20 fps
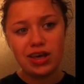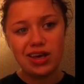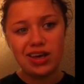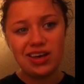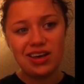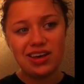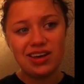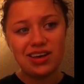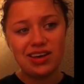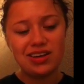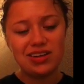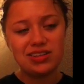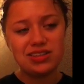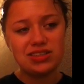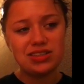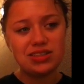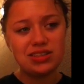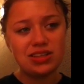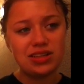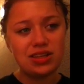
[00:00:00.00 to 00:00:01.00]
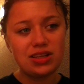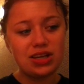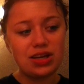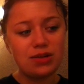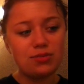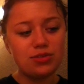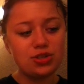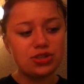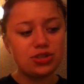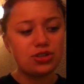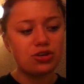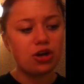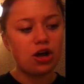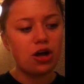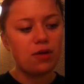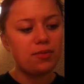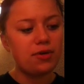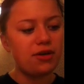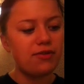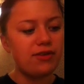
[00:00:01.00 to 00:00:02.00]
And that I'm just a
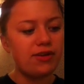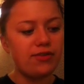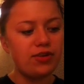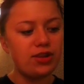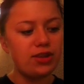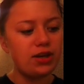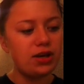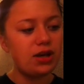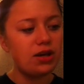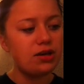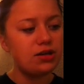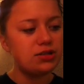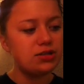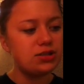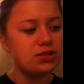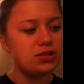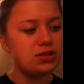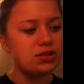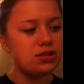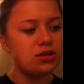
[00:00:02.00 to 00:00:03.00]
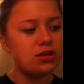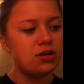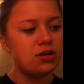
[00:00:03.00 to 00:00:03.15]
copy of everything else.